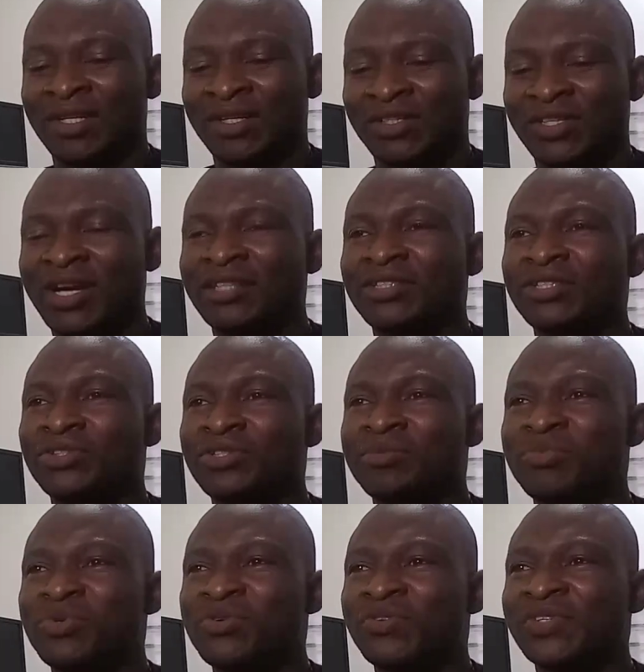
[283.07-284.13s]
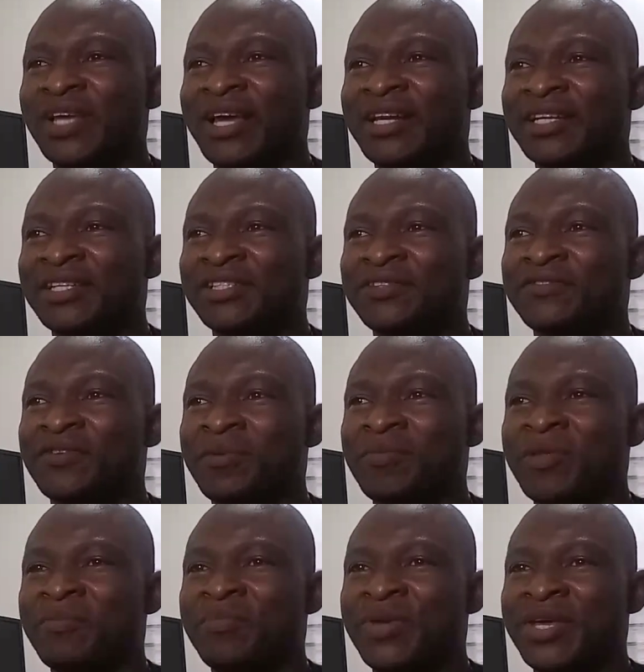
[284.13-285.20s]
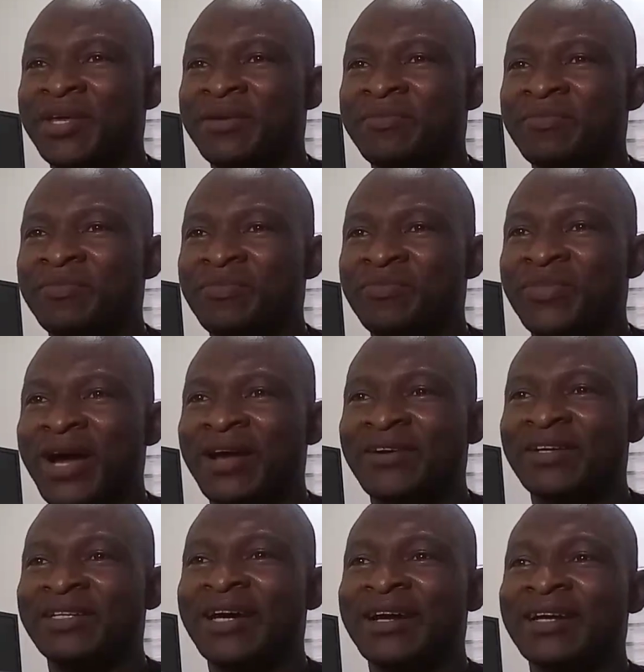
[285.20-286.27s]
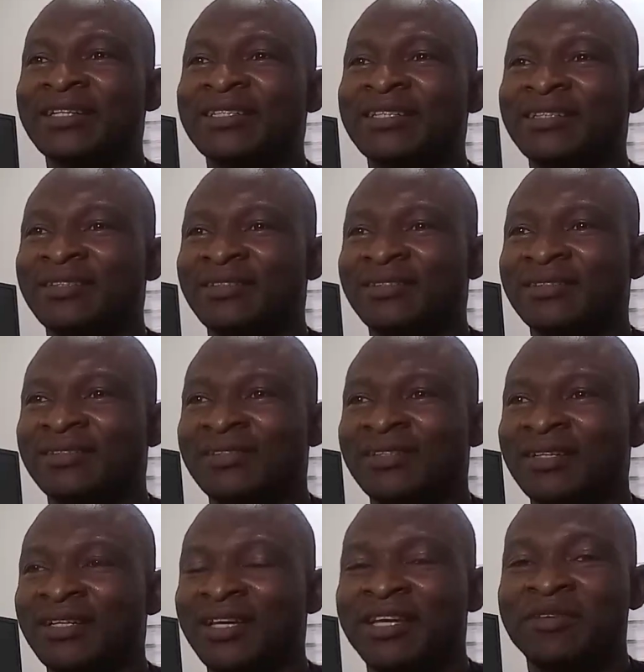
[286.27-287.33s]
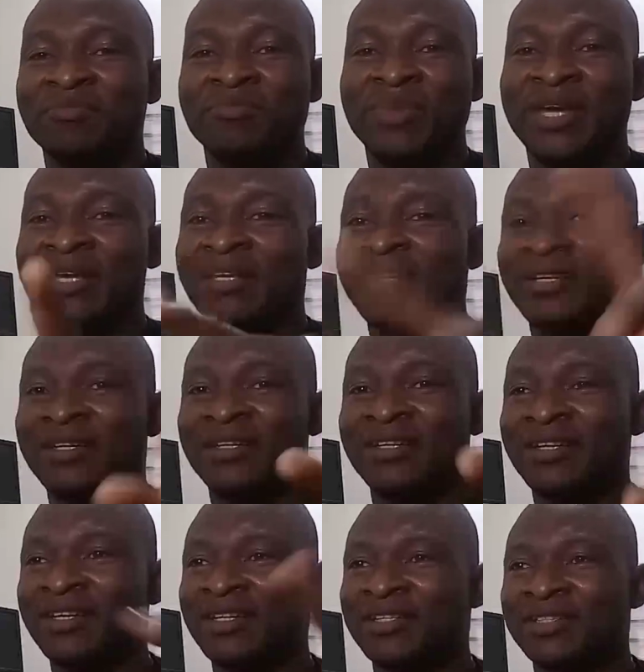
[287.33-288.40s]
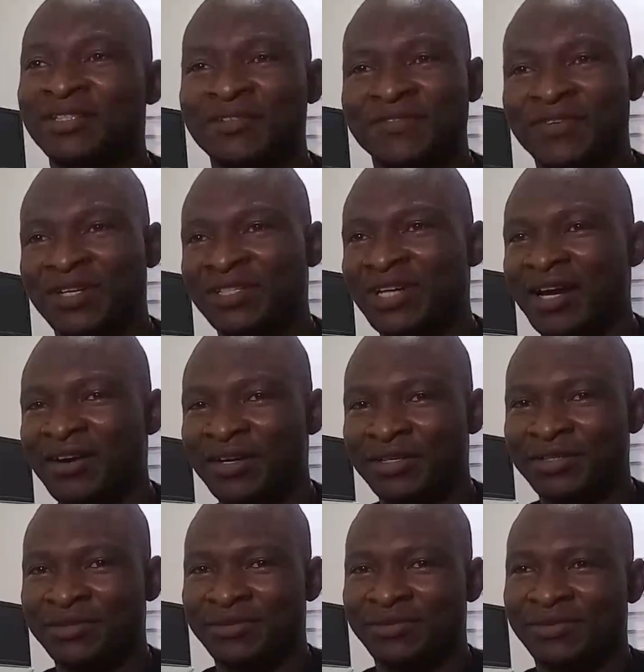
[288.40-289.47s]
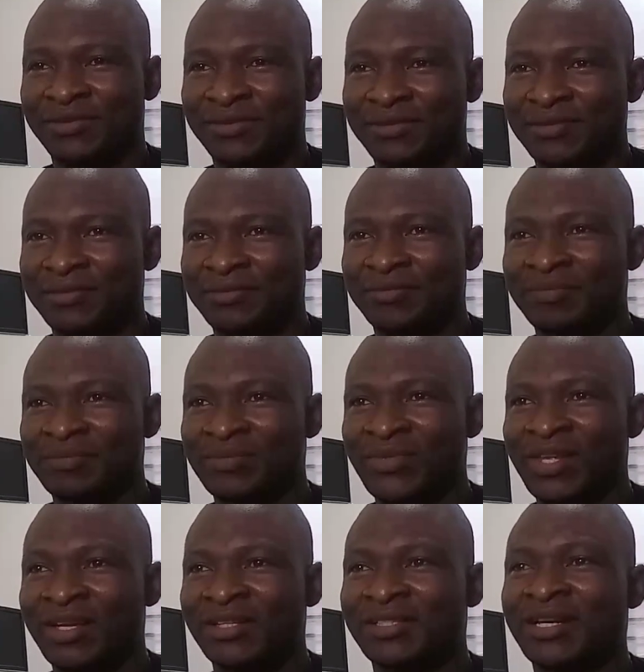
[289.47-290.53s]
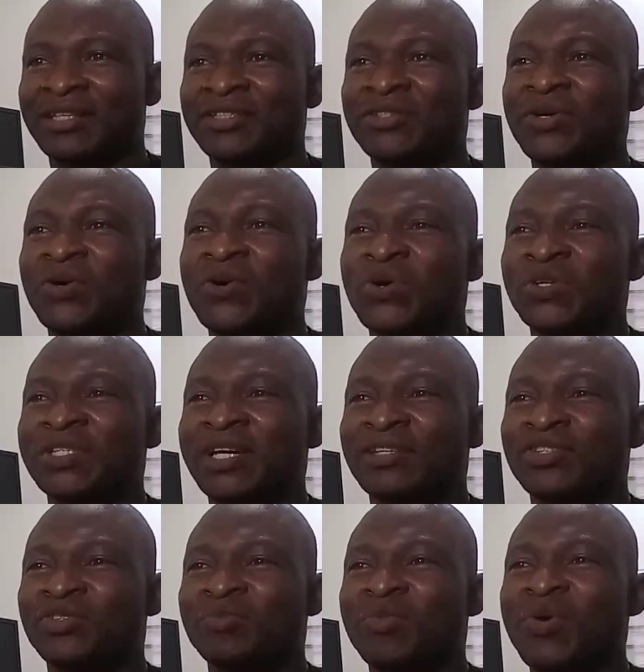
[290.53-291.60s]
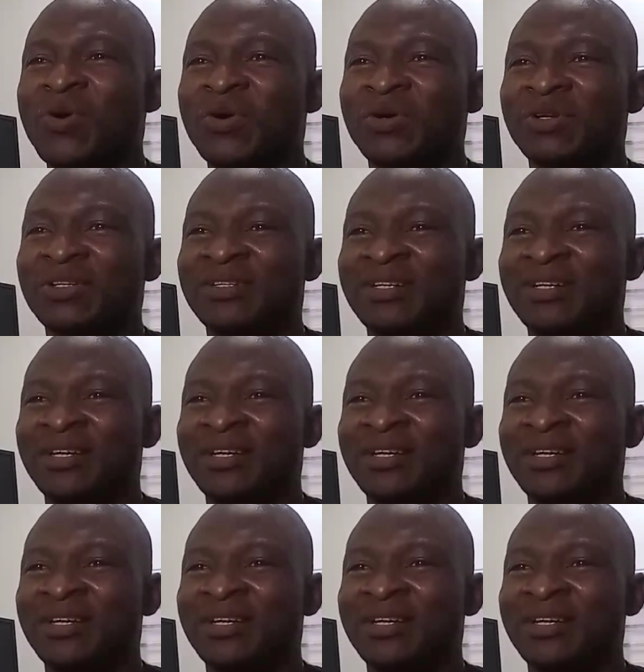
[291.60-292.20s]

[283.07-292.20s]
removes energy from the beam by redirecting it in many different directions. Scattering occurs at small